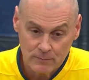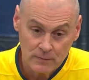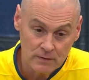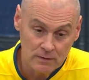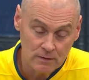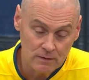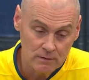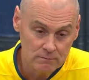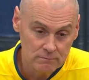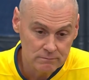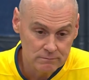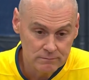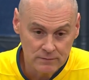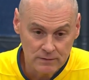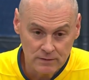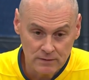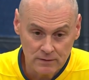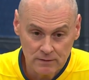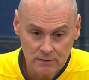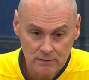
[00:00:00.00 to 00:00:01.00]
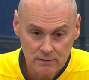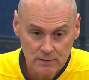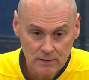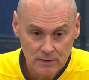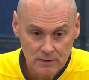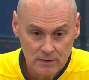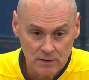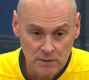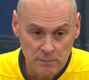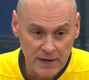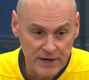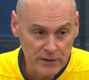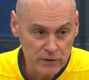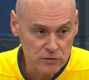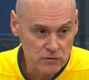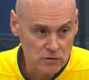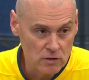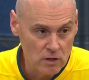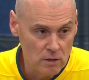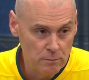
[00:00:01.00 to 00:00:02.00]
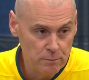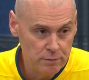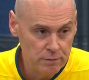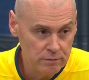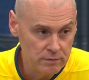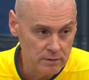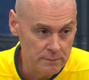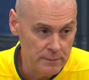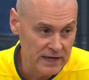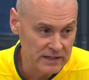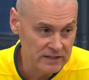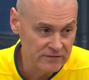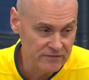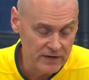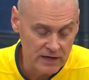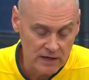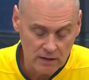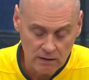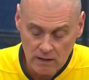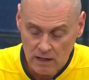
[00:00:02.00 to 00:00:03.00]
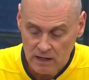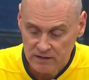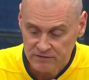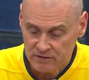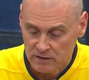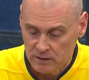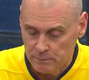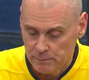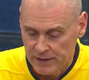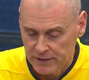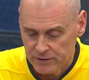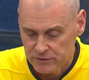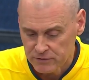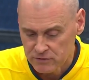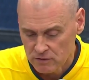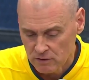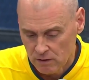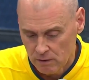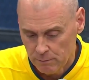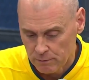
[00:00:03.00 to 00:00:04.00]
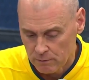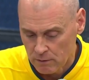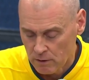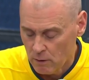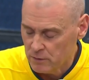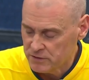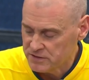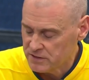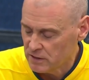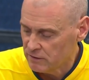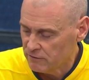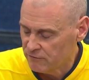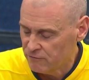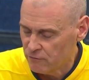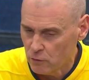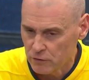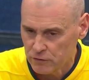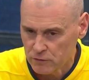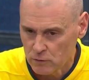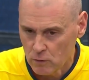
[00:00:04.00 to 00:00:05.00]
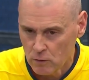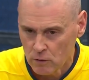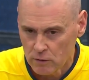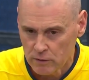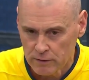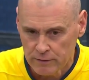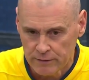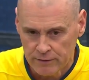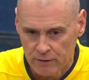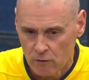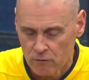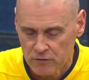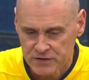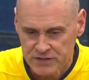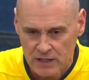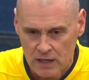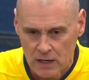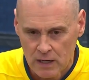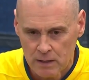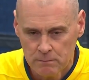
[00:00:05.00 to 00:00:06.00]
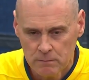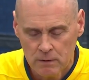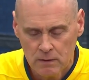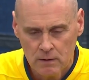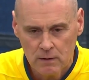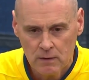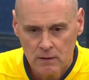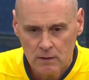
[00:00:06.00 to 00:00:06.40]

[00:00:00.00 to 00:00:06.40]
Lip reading: The microscope, the magnifying glass and the microscope are always on the fourth quarter and overtime